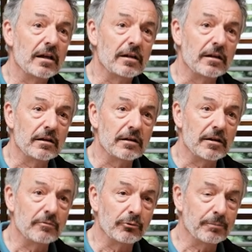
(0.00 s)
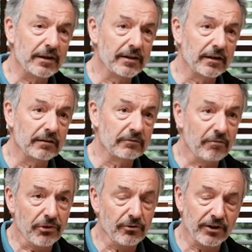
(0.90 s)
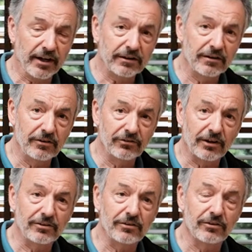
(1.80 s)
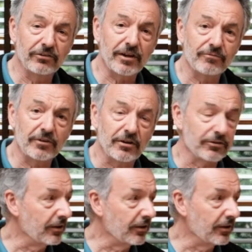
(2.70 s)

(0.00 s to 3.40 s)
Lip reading: He was painting through the 1960s and 70s,